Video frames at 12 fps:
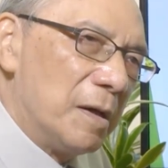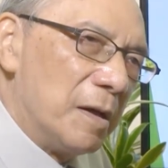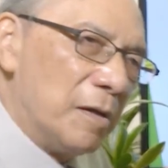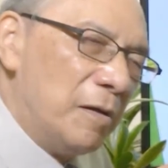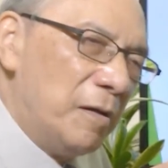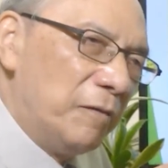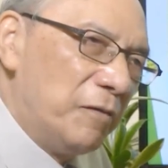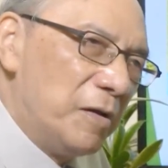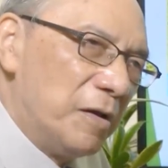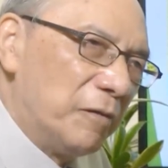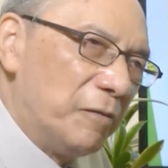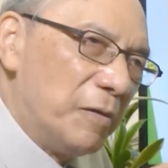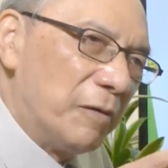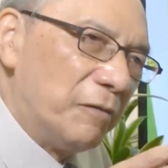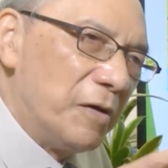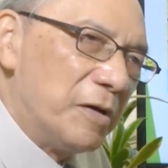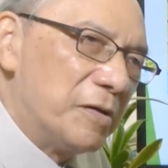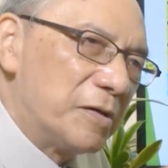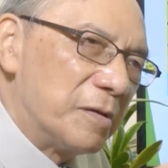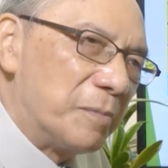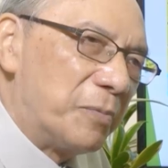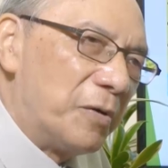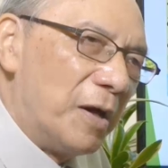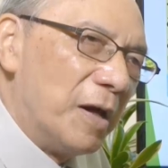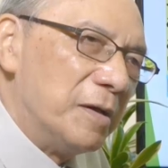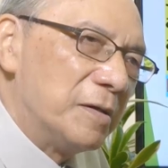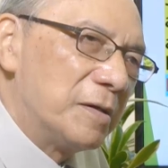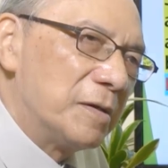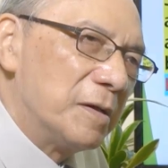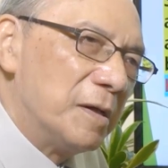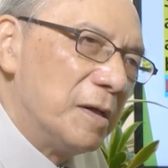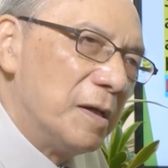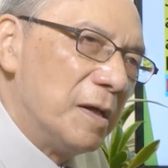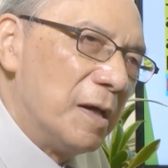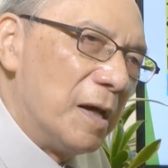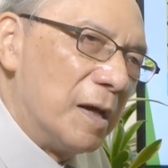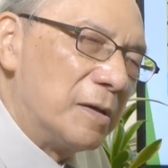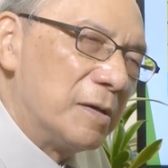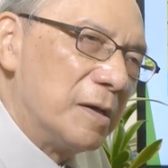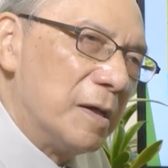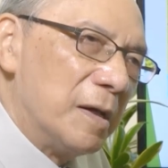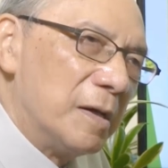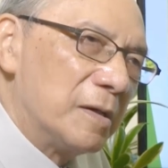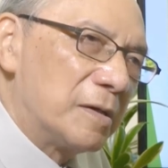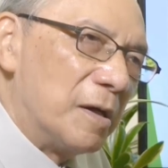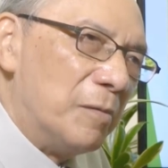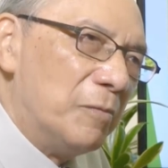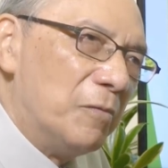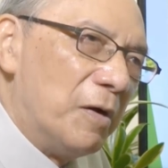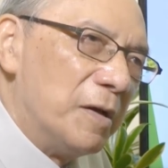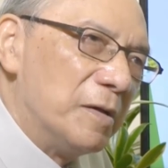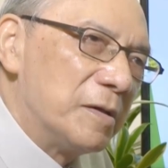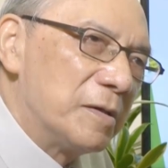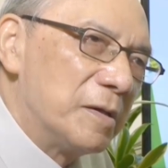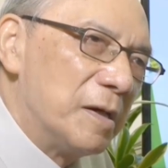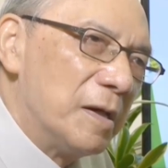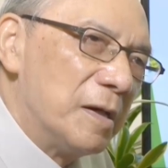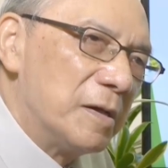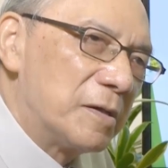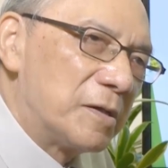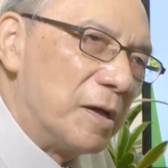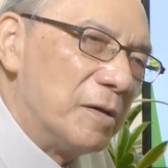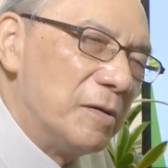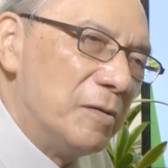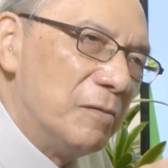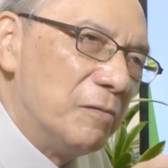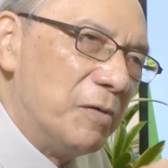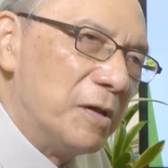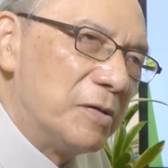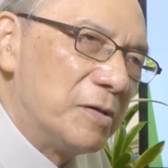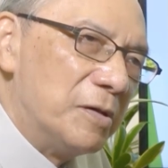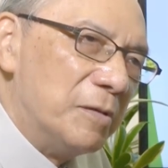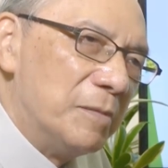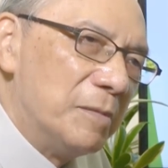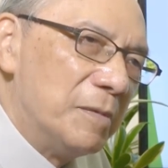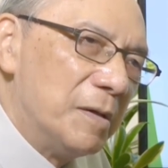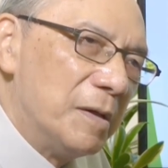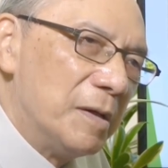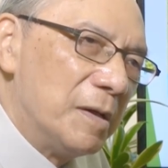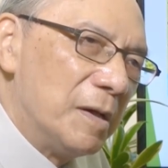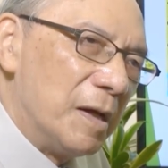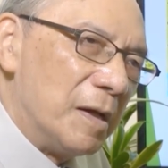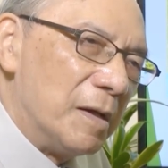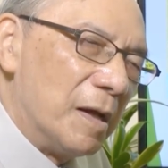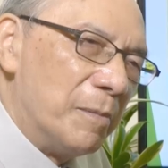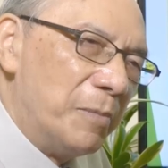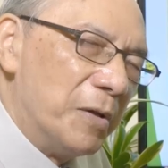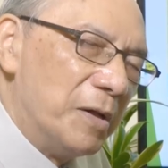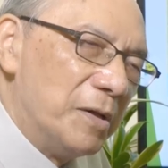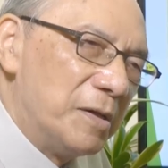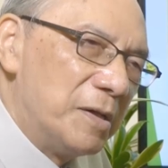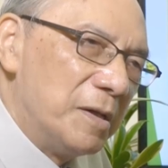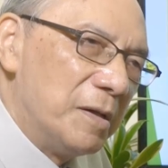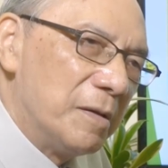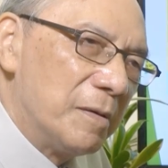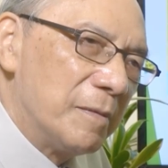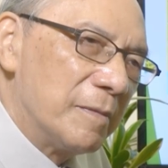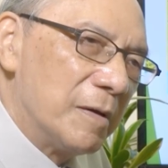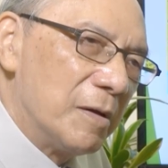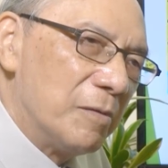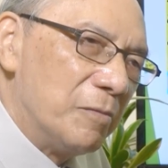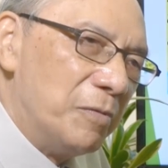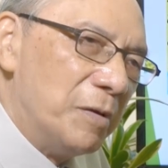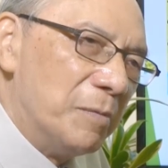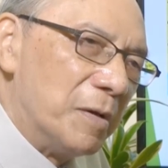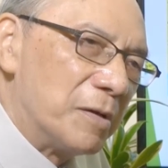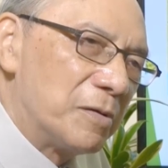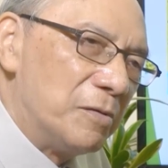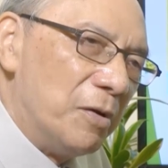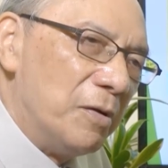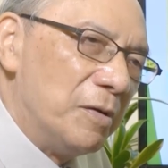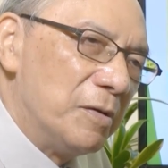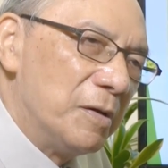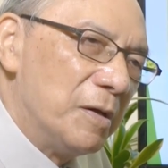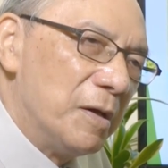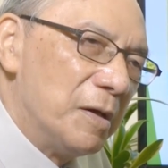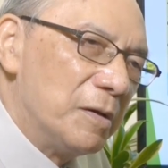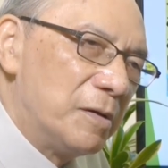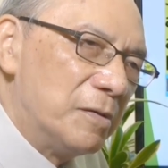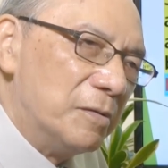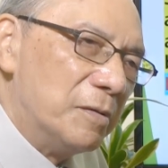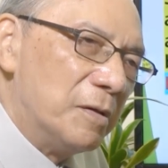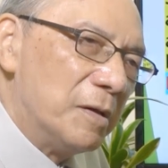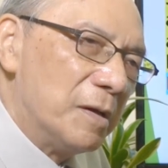Even if we are very surprised at someone's sudden wisdom and ability, we must learn to